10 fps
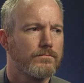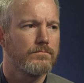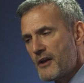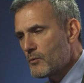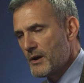
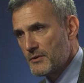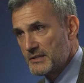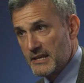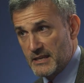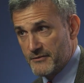the other one
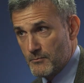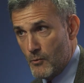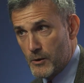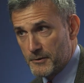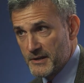is, is, even
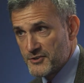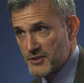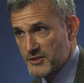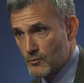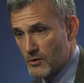more
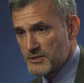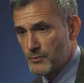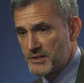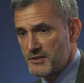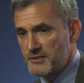pernicious and worse,
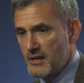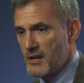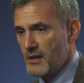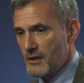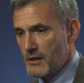which is
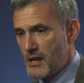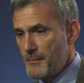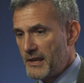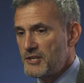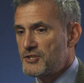
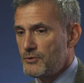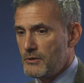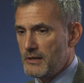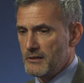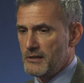coming
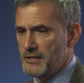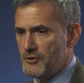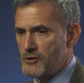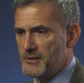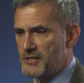into uh, an
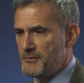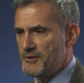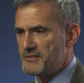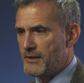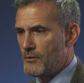urban
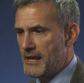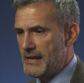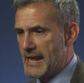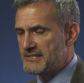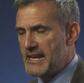community saying,
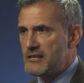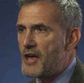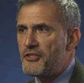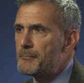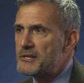and seeing
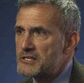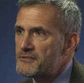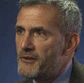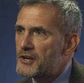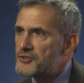nothing but
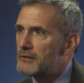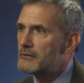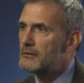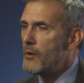dysfunction.